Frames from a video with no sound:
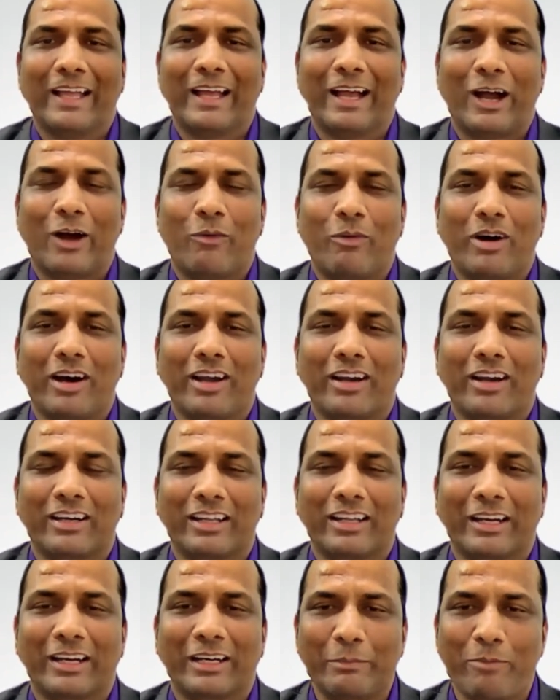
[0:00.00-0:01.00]

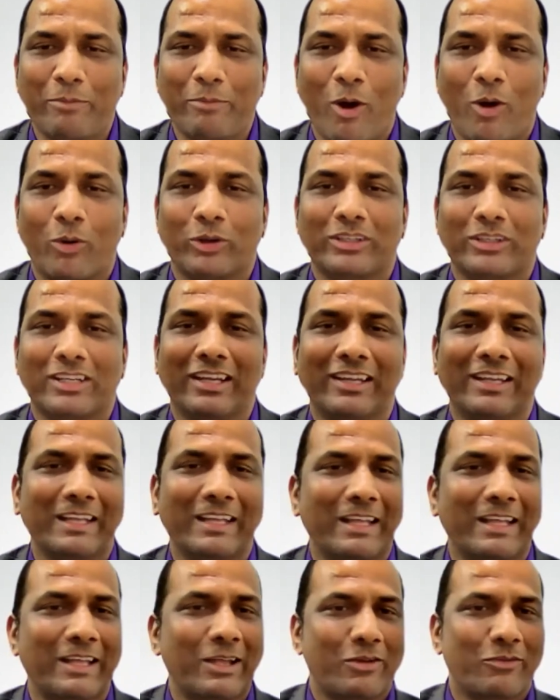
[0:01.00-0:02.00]
our report
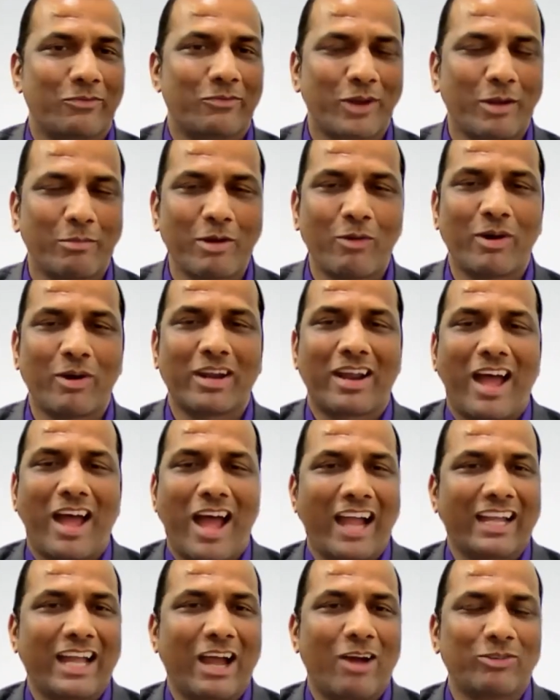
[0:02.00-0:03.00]
from our
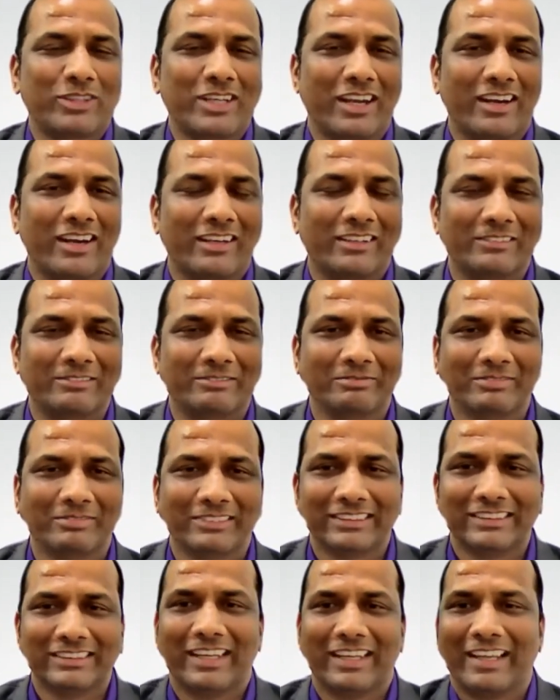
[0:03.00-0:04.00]
R counter.
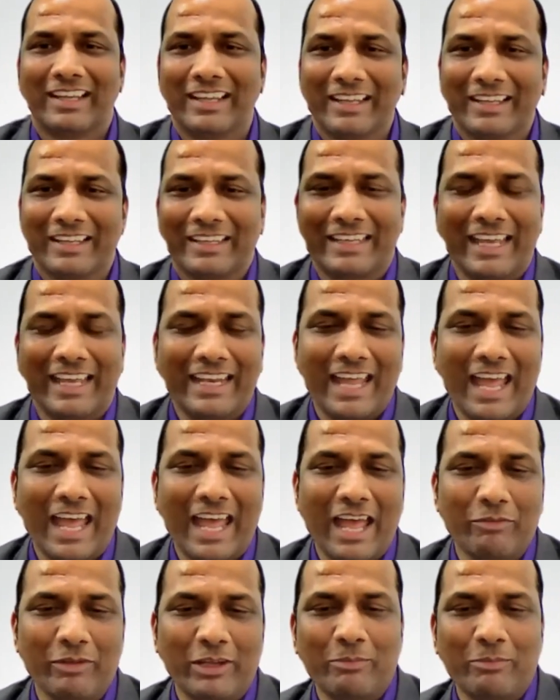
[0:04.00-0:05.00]
Can I
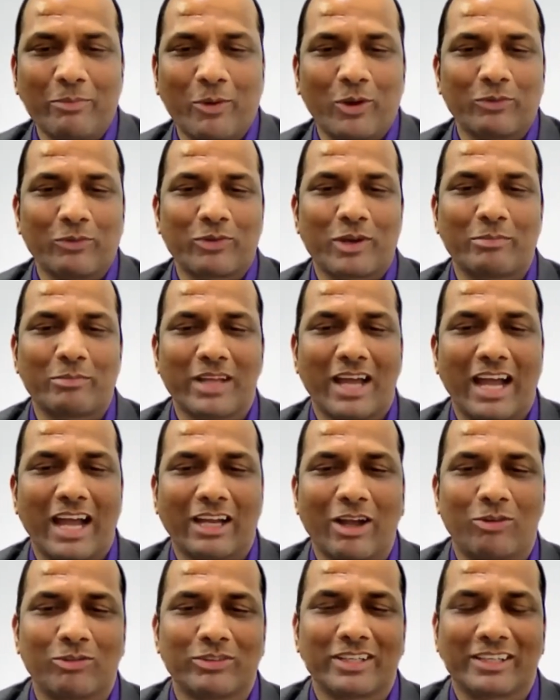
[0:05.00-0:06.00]
have a report from the R
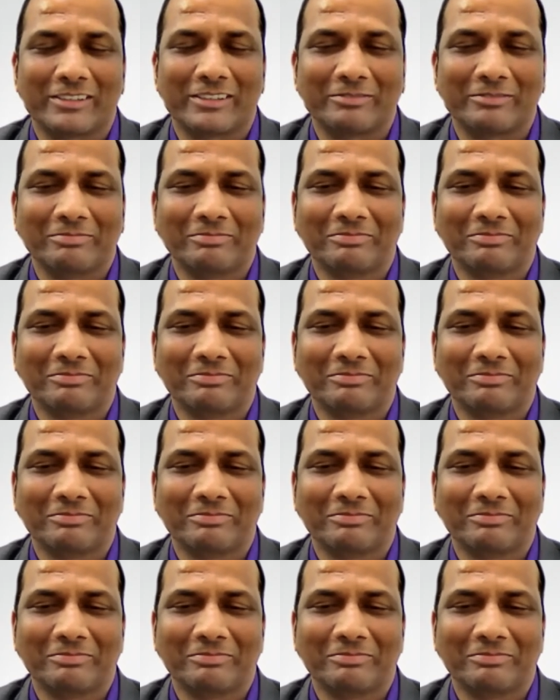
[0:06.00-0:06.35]
counter?